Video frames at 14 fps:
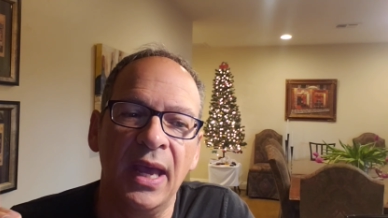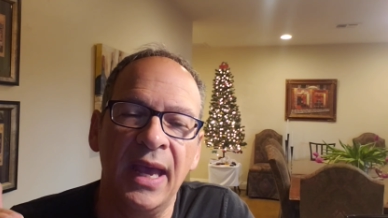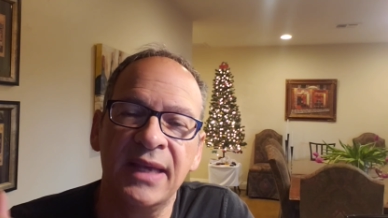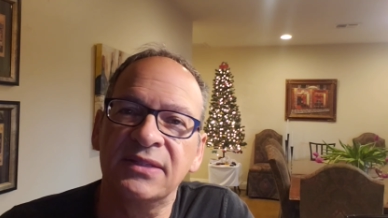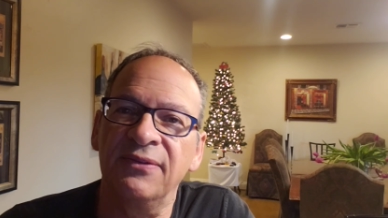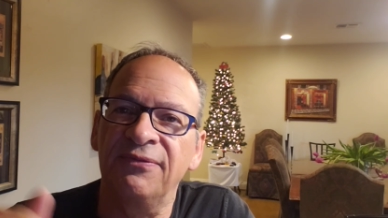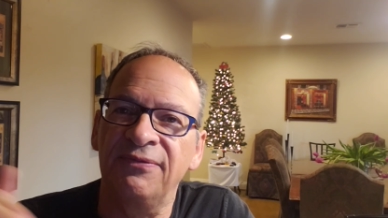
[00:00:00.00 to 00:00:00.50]

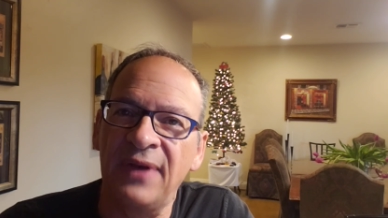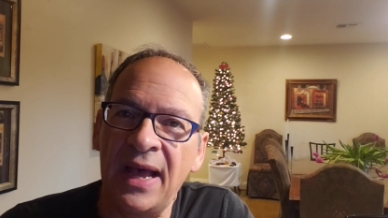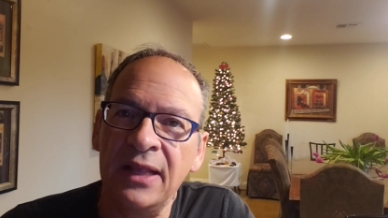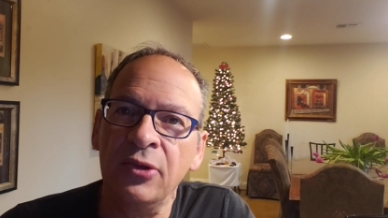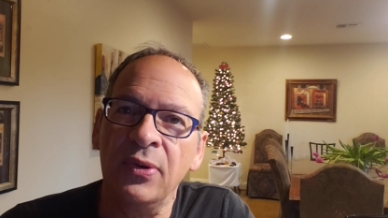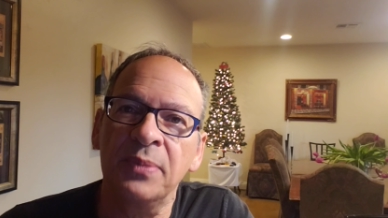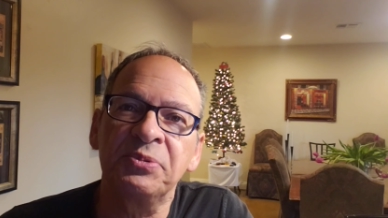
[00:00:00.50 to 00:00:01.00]
As a
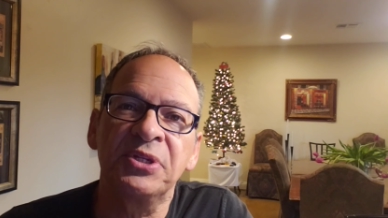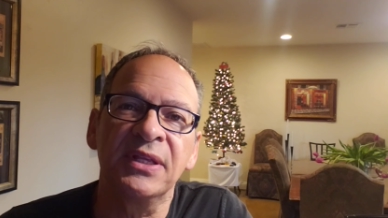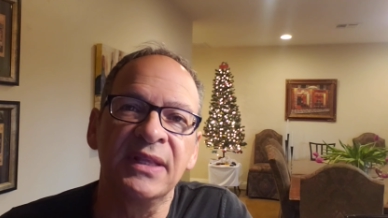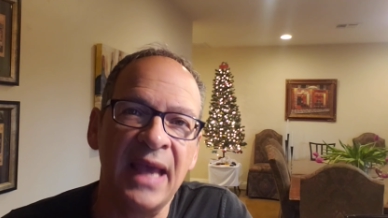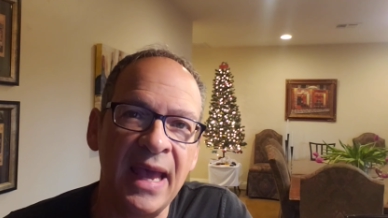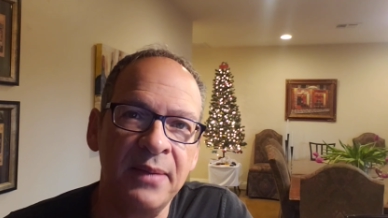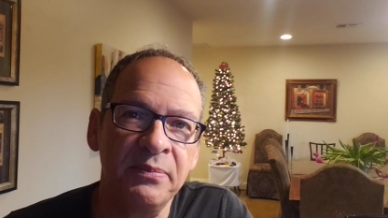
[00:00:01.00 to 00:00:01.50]
follow-up to
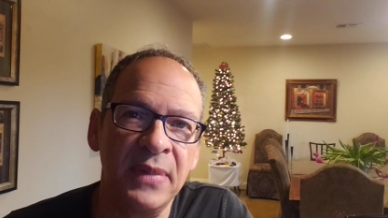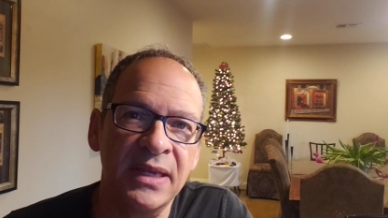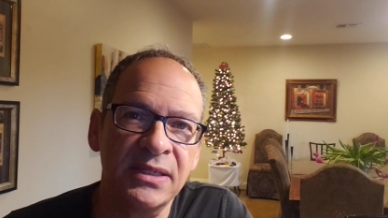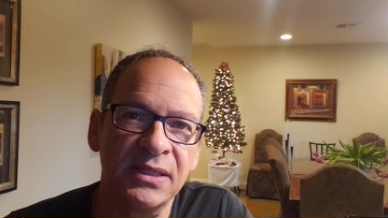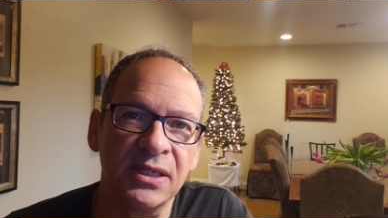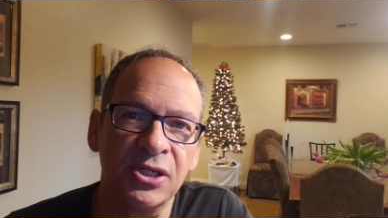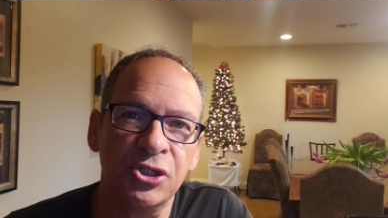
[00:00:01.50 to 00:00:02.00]
that
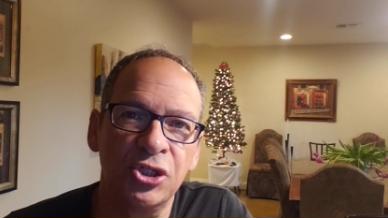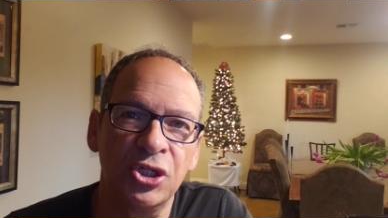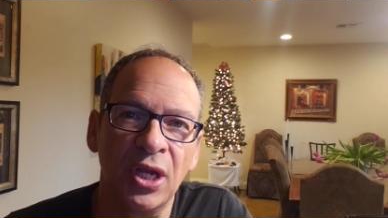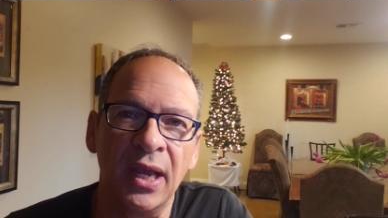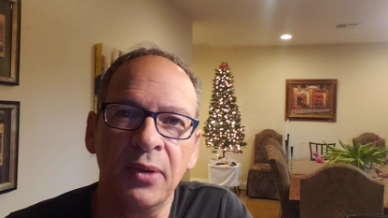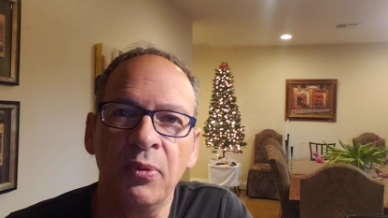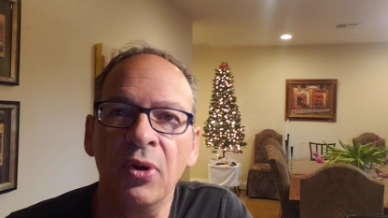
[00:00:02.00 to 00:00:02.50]

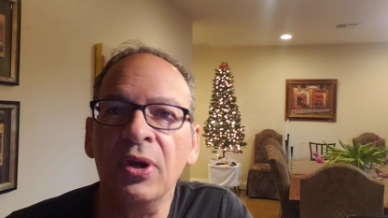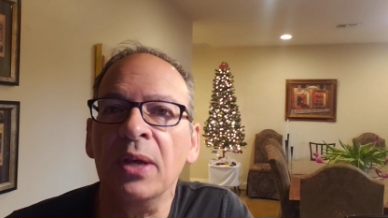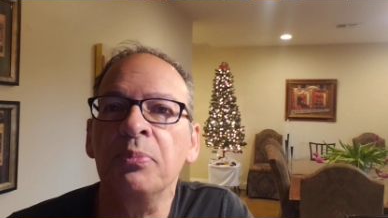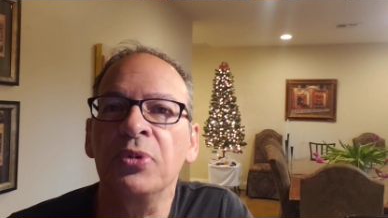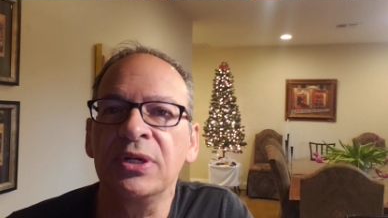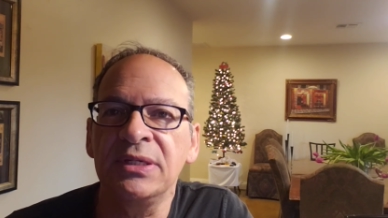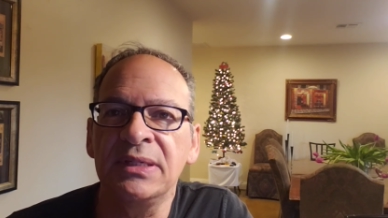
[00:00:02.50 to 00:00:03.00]
message, I woke
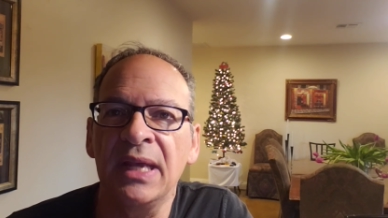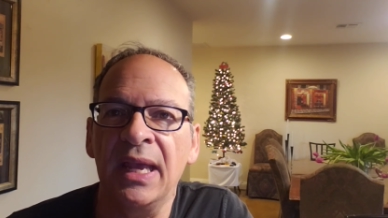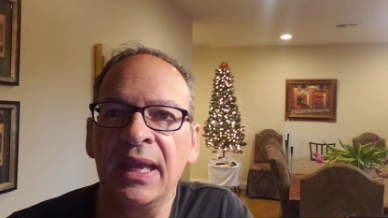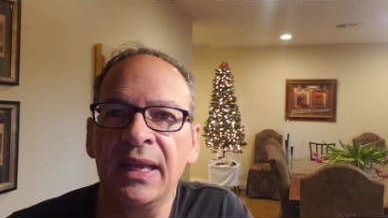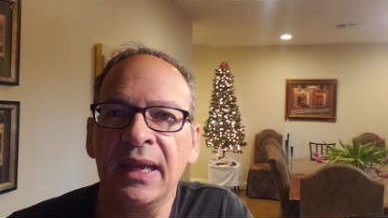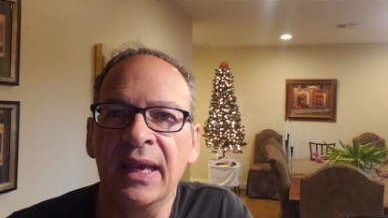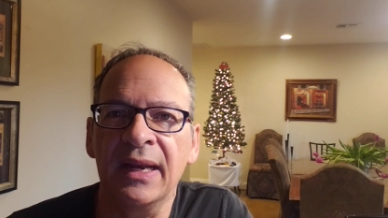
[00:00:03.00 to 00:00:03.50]
up one
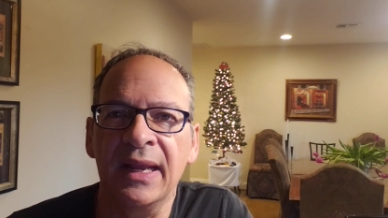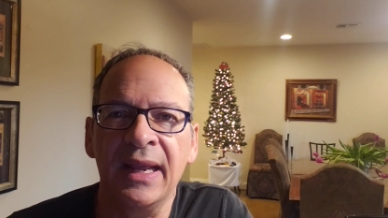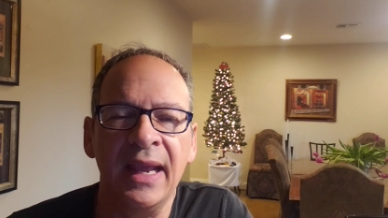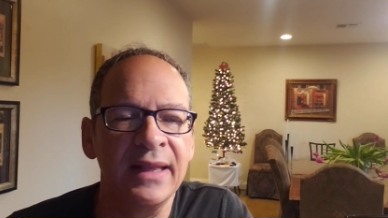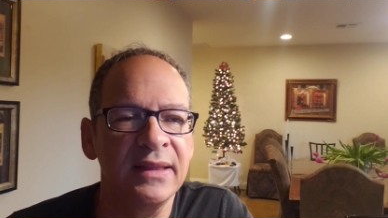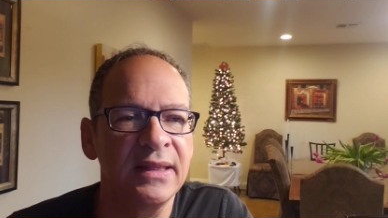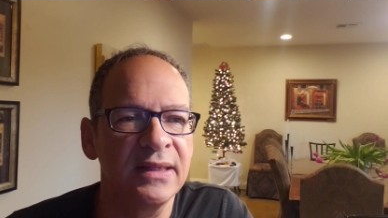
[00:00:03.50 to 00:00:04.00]
day and I
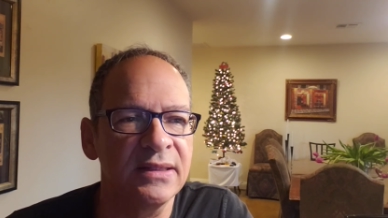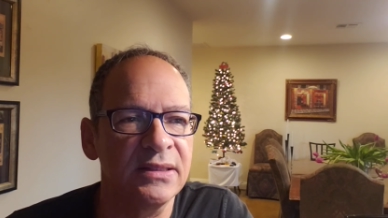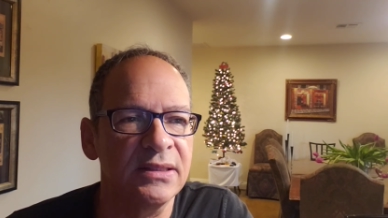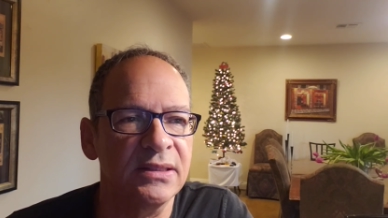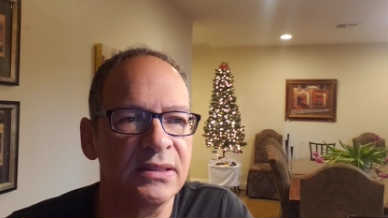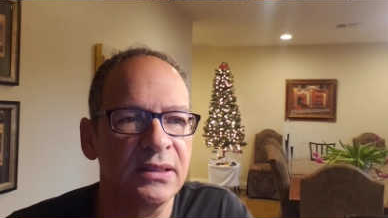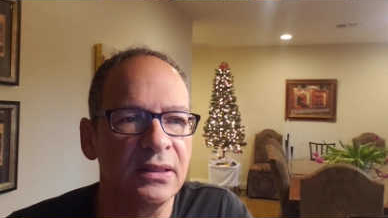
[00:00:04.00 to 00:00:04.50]
had
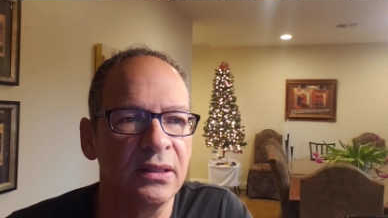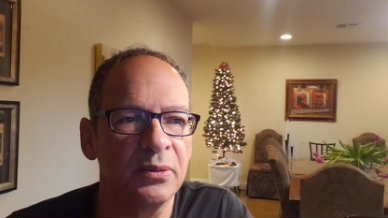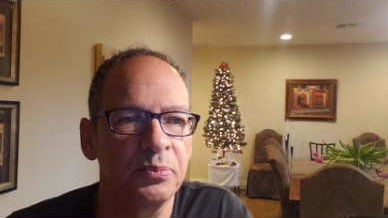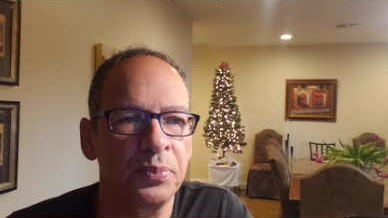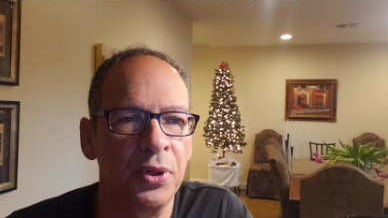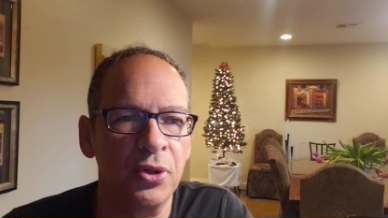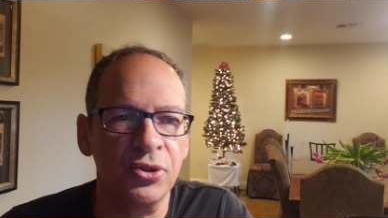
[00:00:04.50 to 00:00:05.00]
this
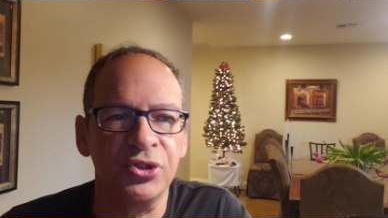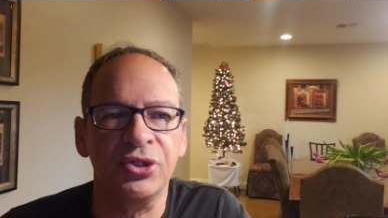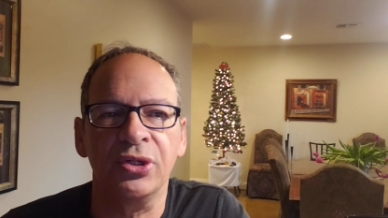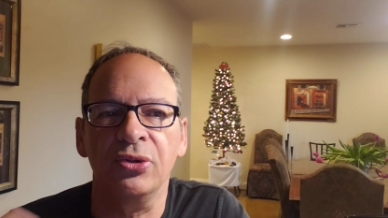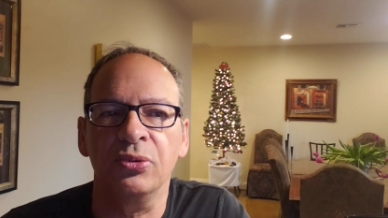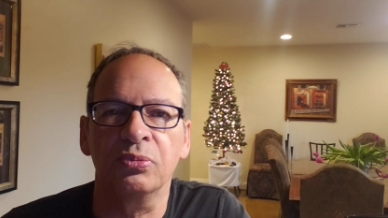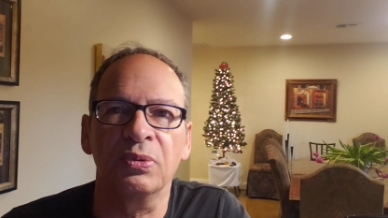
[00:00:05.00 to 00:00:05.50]

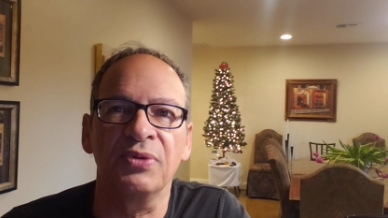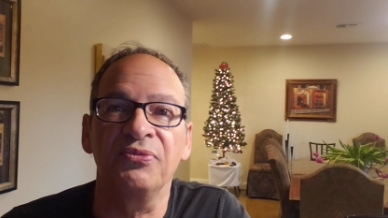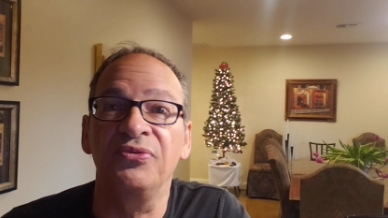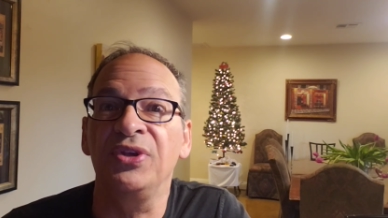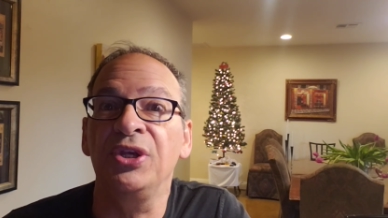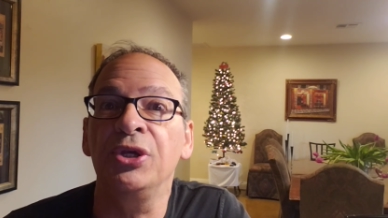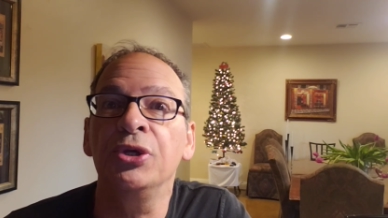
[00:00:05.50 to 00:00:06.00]
personal
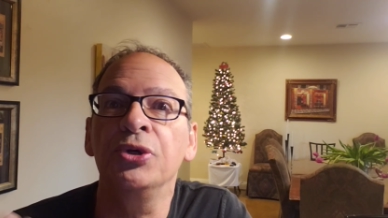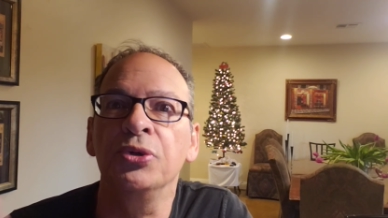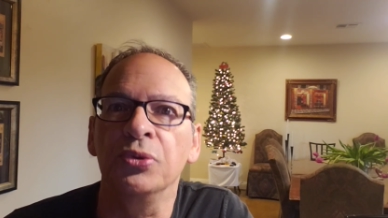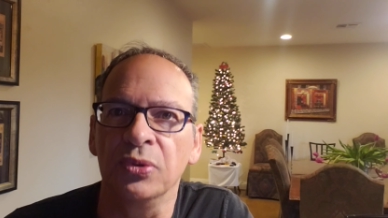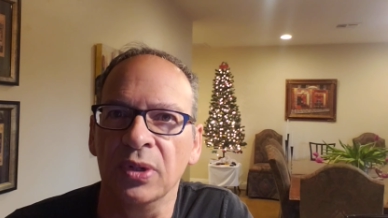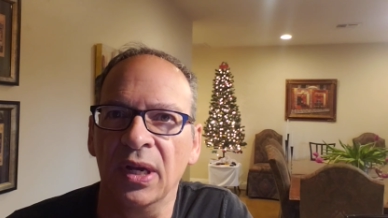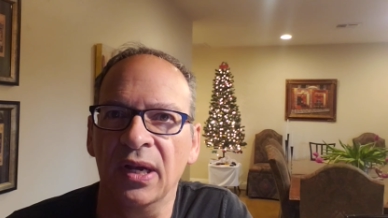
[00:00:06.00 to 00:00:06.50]

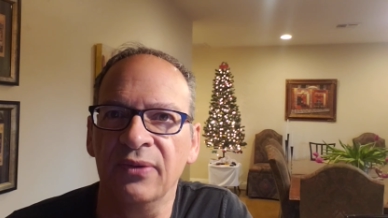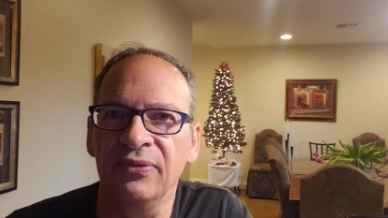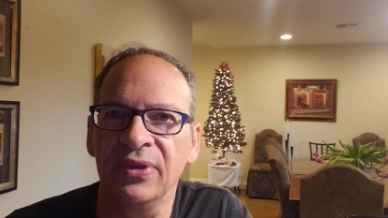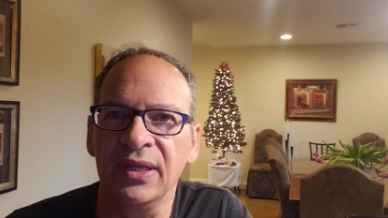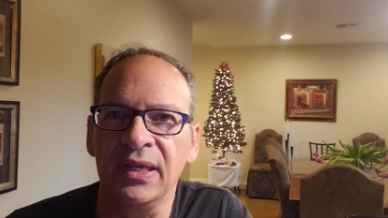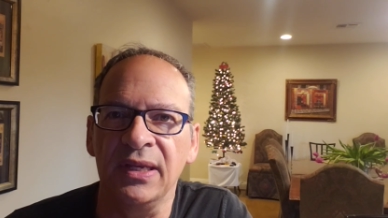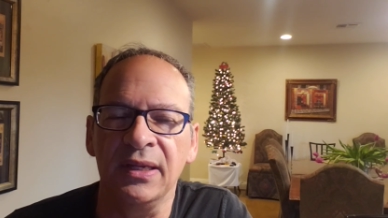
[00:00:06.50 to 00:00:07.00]
review
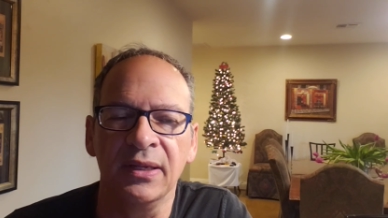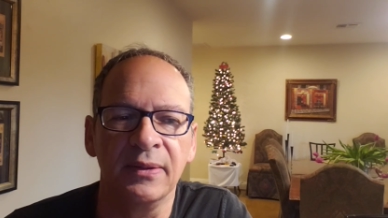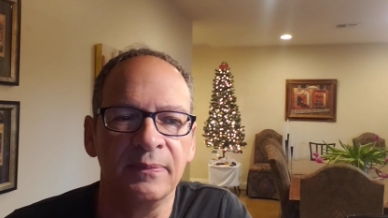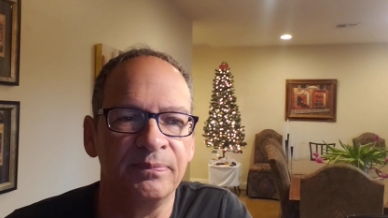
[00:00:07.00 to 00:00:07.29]
of the